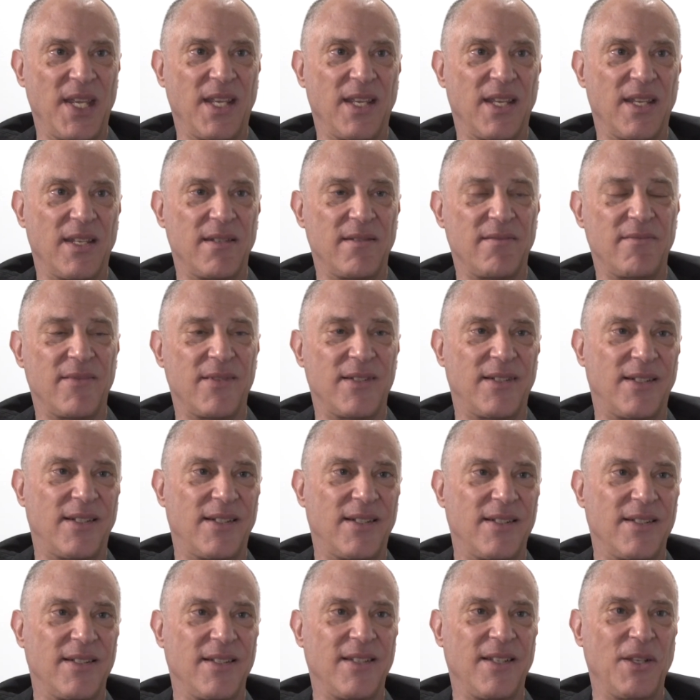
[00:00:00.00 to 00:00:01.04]
Right. And,
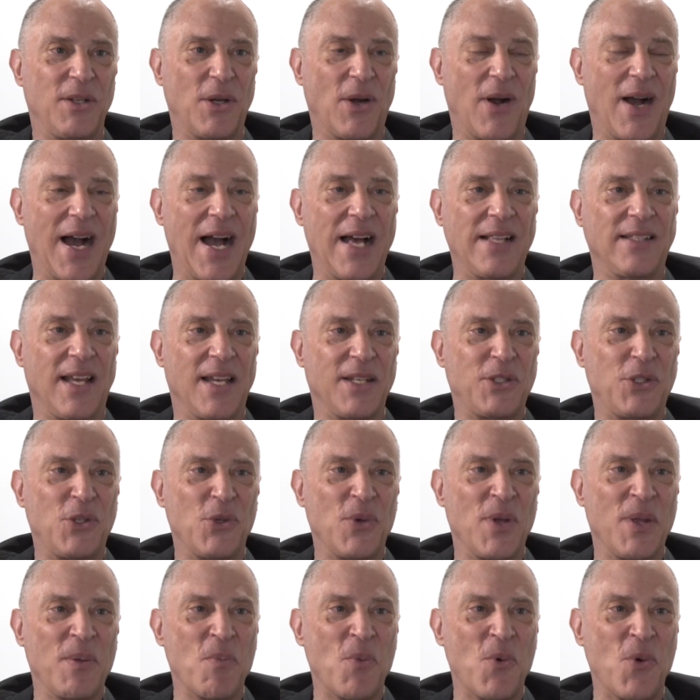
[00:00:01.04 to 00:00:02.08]
you know, I like
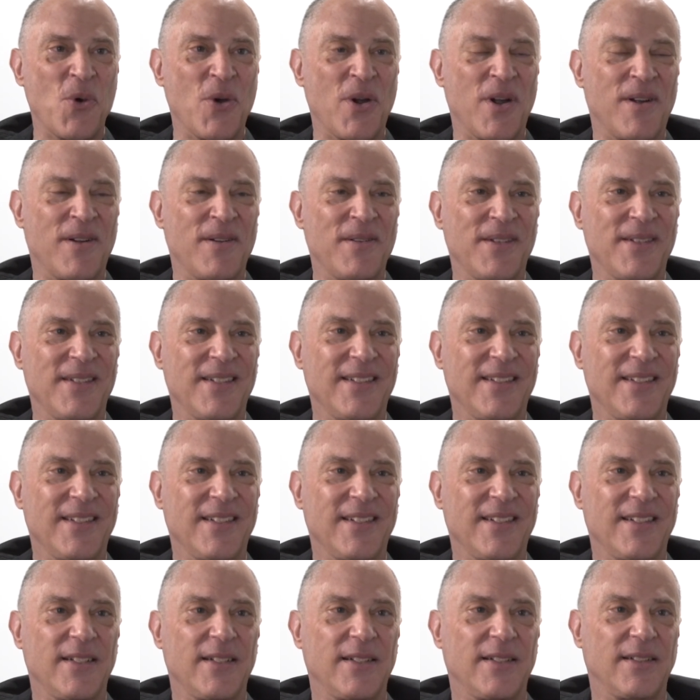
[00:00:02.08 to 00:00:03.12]
doing more
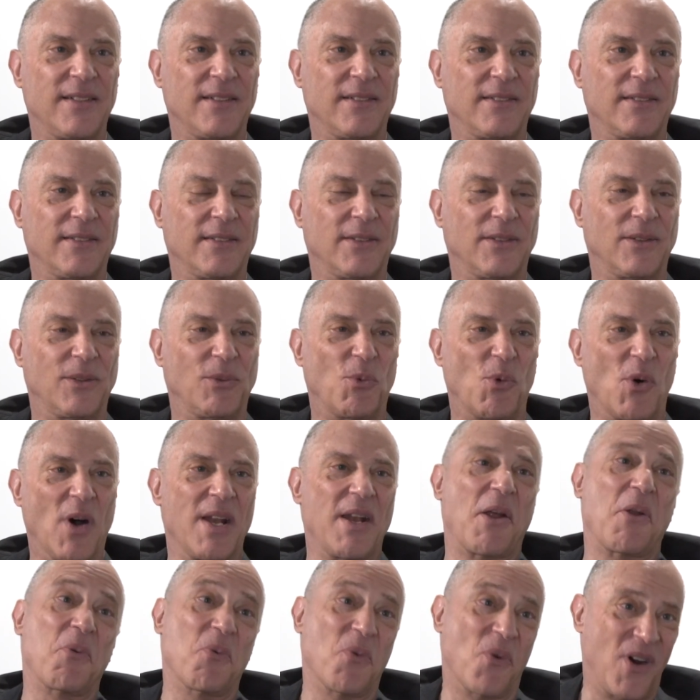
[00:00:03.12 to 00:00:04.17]

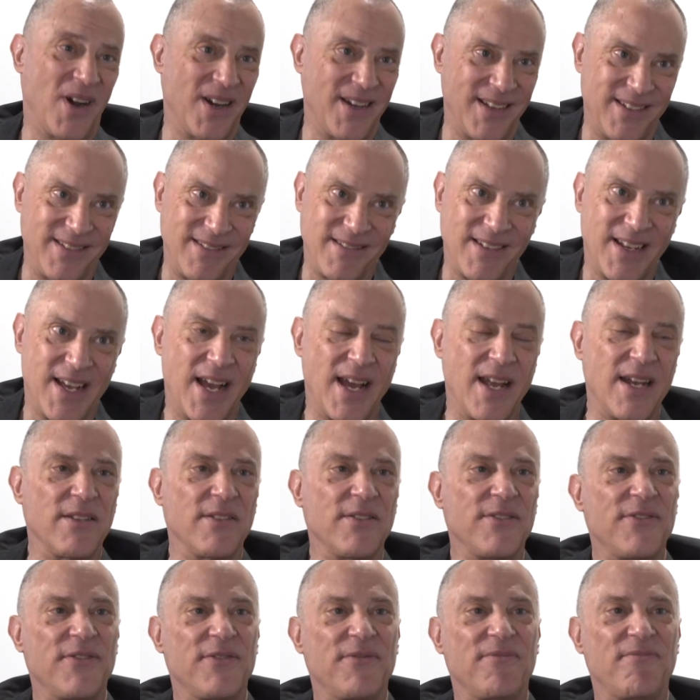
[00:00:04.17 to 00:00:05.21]
one-on-one kind
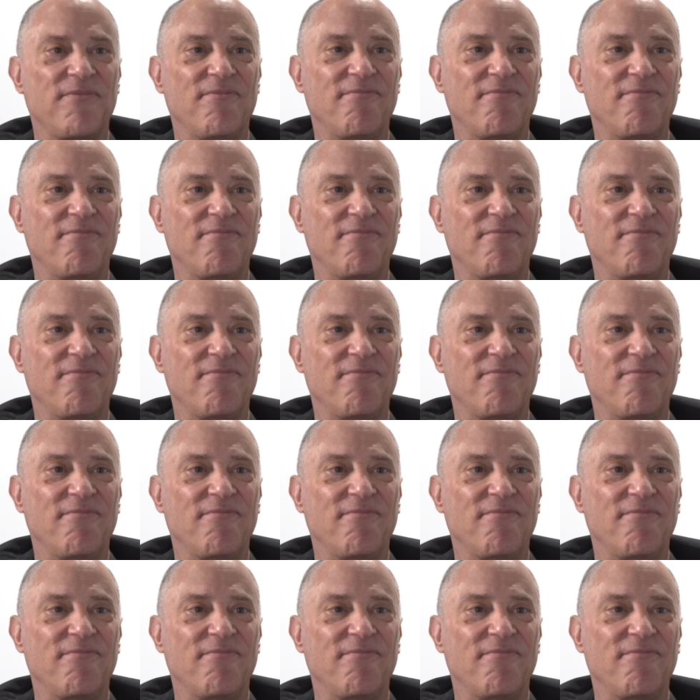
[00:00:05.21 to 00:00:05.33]
of